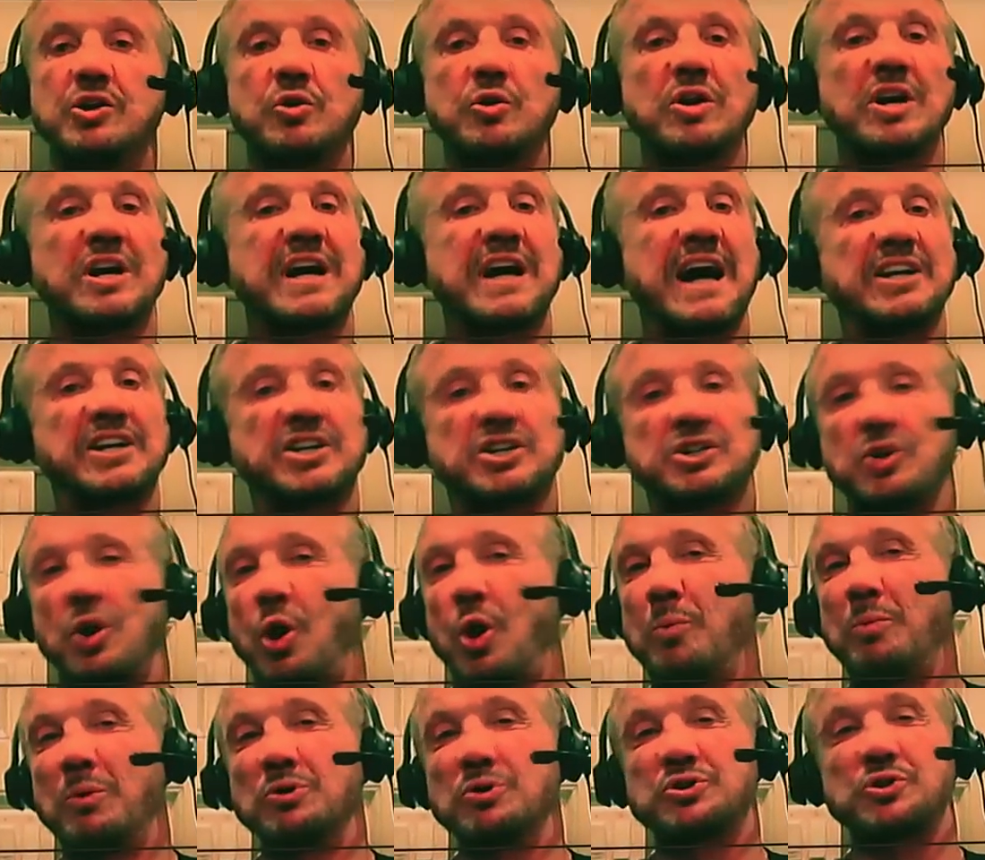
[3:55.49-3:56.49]
You can catch
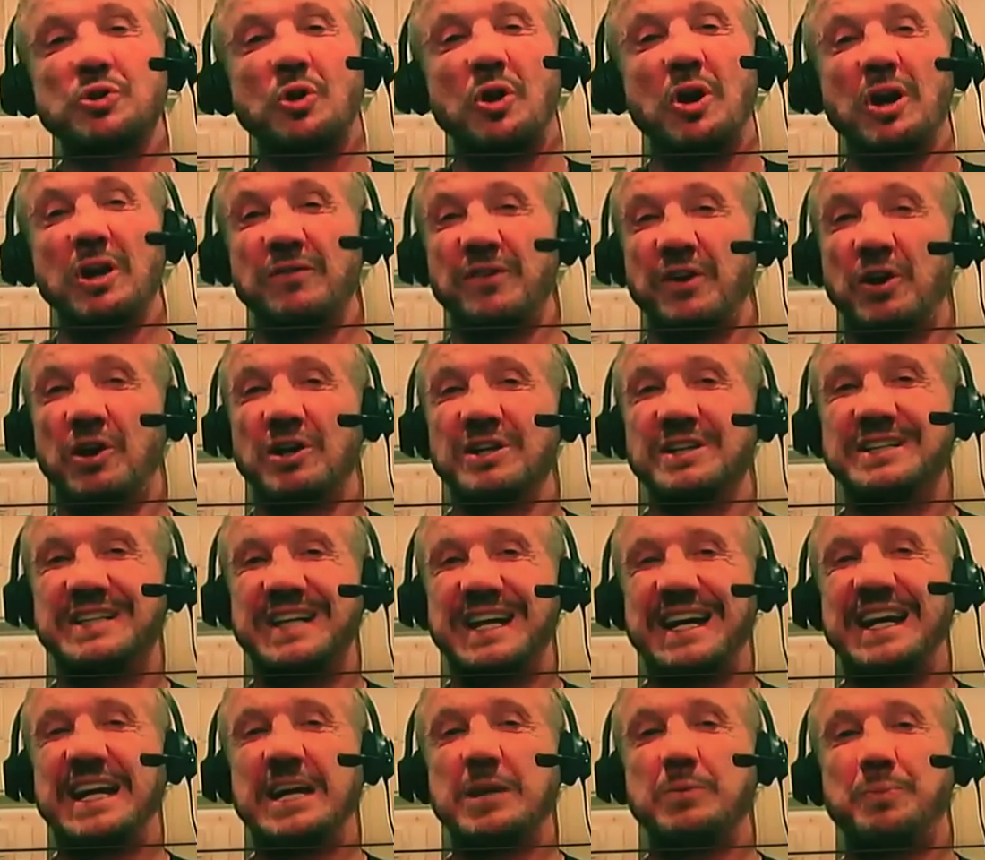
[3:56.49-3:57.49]
almost all of it on
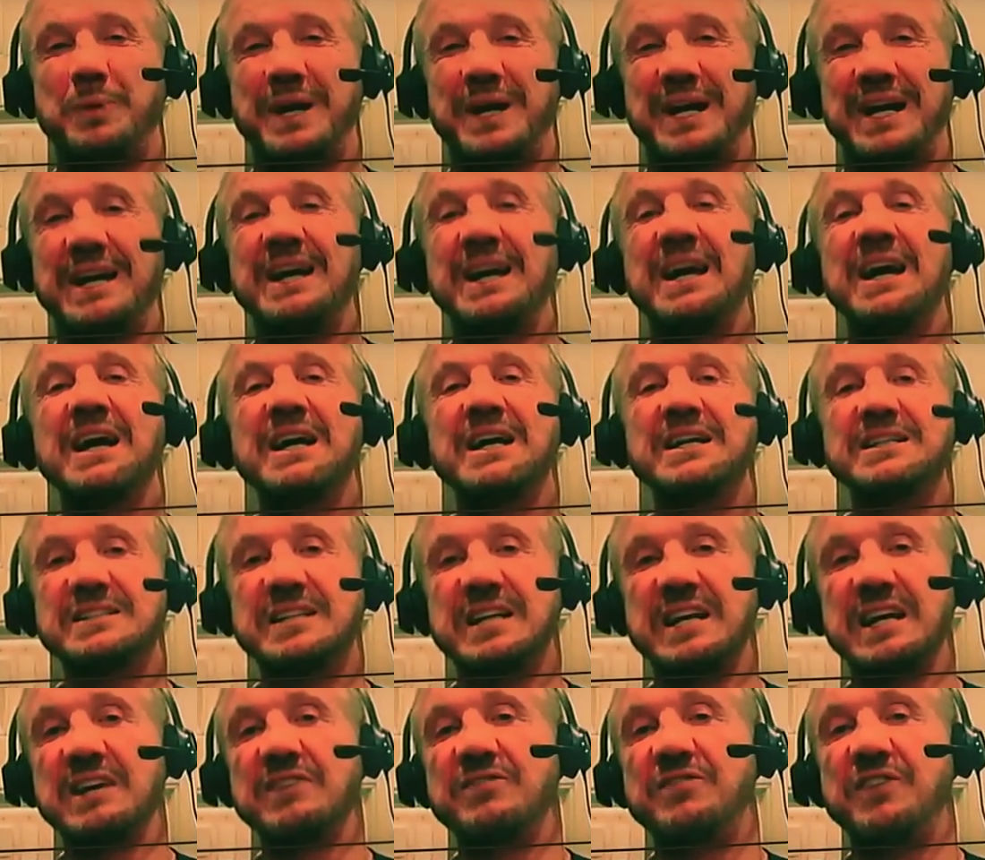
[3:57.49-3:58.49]
DDP
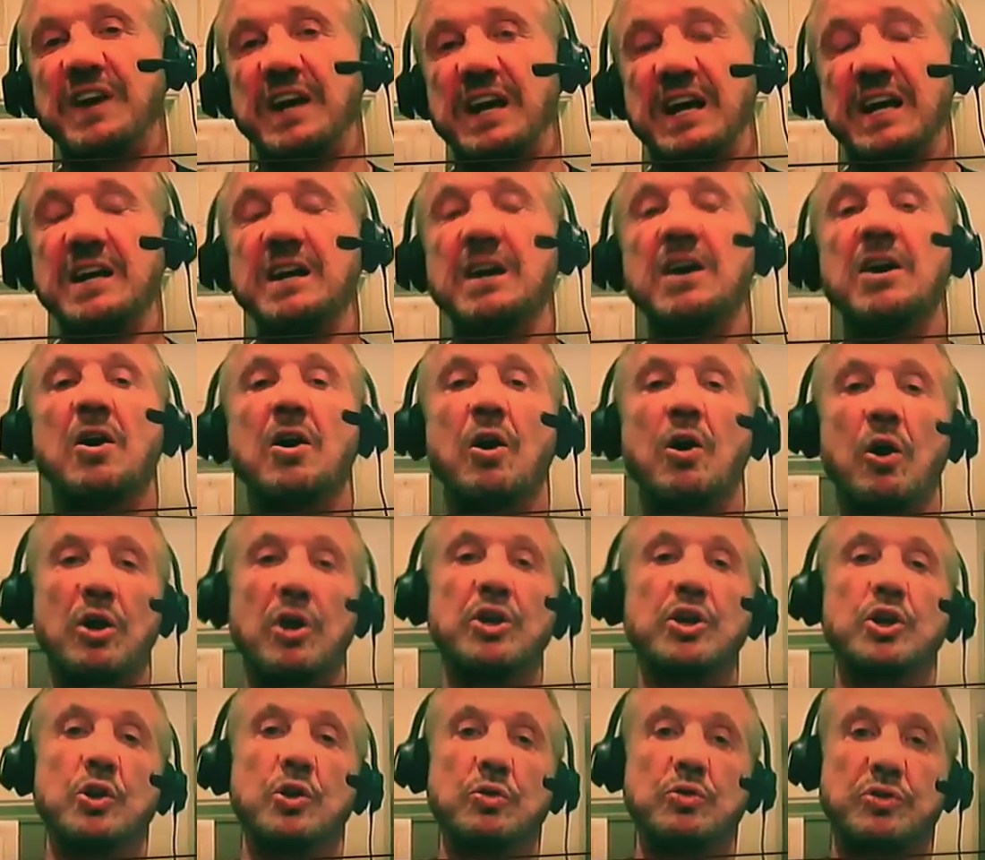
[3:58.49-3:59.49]
TV
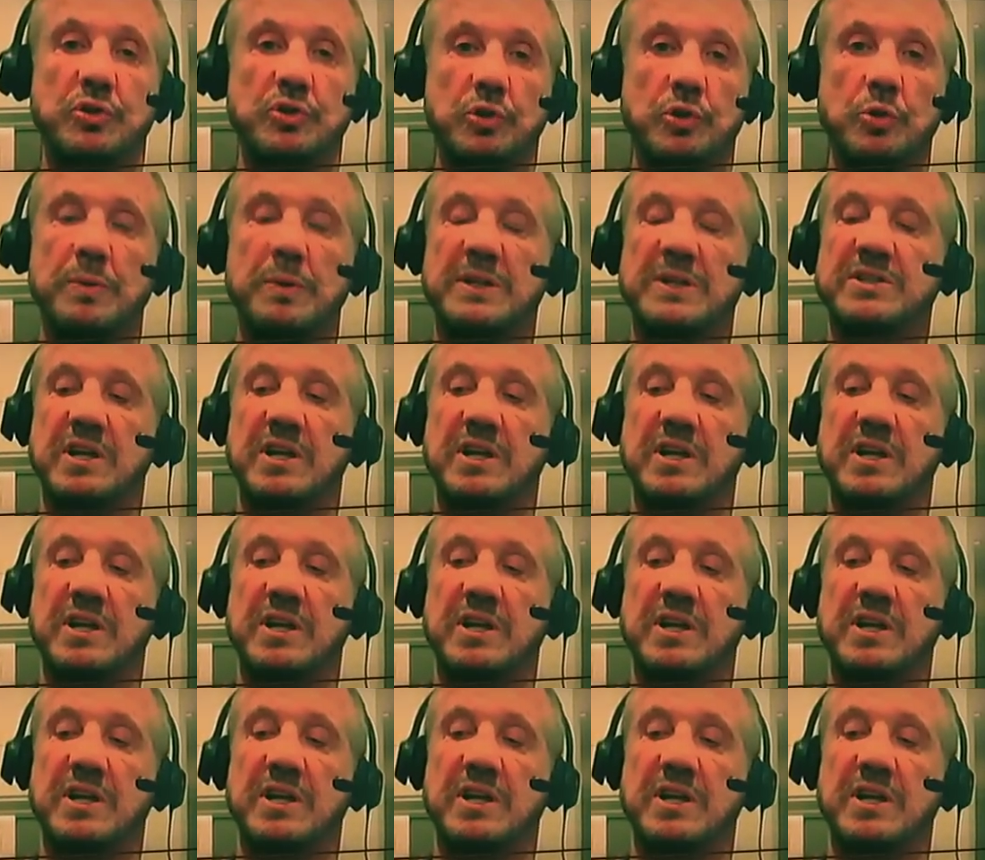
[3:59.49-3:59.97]
on YouTube.